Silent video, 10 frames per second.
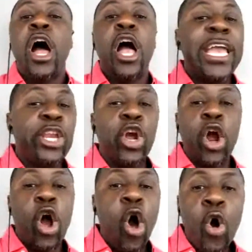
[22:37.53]
in your
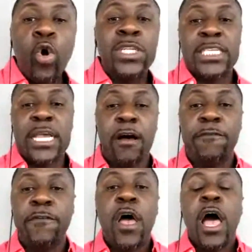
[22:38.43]
own self
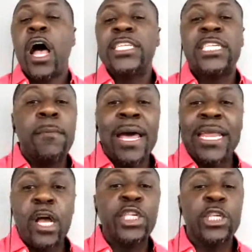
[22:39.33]
on somebody
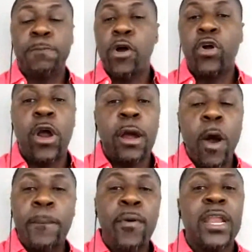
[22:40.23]
else's program or
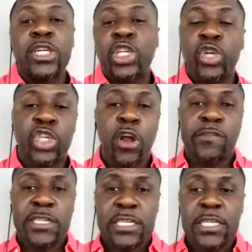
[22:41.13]
products or your
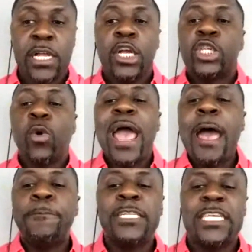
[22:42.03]
services. So what
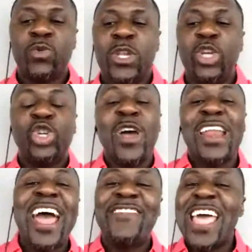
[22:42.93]
happens is when you try to
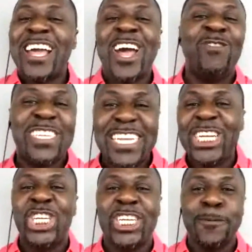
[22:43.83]
have that
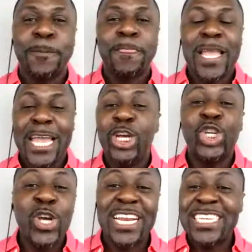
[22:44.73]
conversation and you're
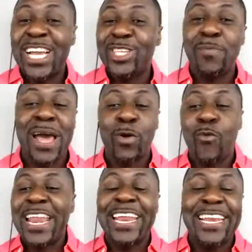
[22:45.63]
trying to tell somebody why
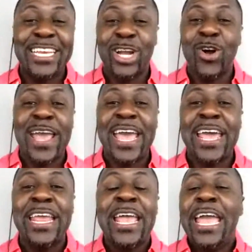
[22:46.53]
they need to go
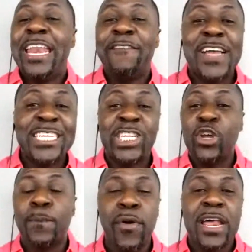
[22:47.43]
ahead and invest in
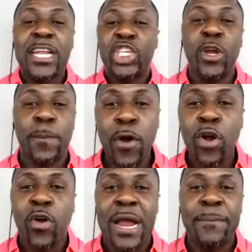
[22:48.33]
your products and your
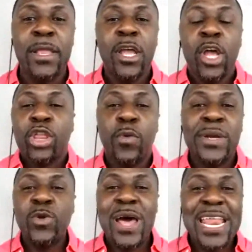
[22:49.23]
program, the
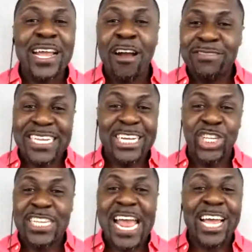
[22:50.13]
reason why that conversation
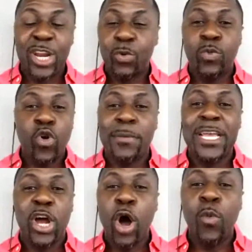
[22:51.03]
is not going to normally
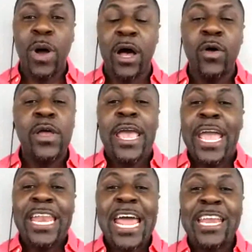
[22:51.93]
go well
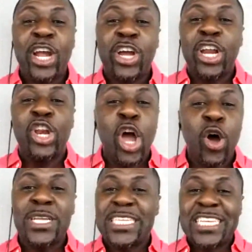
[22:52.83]
and that they're going to
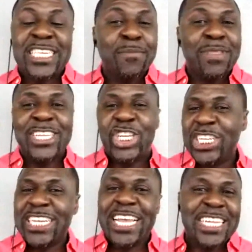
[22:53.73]
notice that something
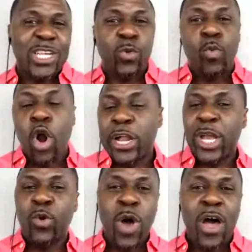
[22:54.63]
just isn't
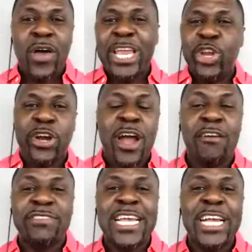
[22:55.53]
working well in your
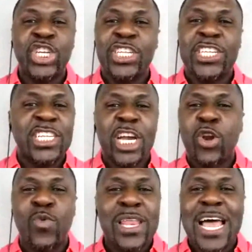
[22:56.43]
conversation is because they're going
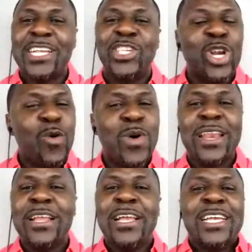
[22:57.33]
to realize, you know what?
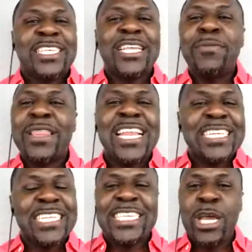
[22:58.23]
Something
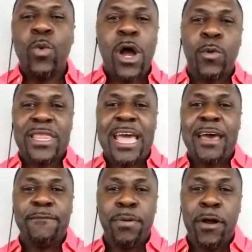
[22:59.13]
doesn't sit well with that
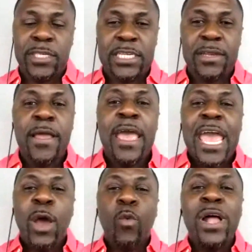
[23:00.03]
person.
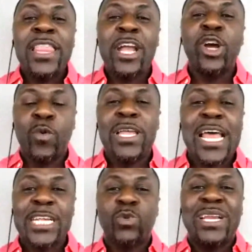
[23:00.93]
And what they're going to
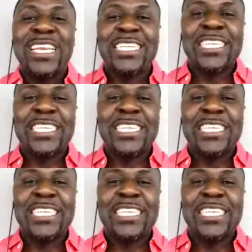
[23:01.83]
realize, what doesn't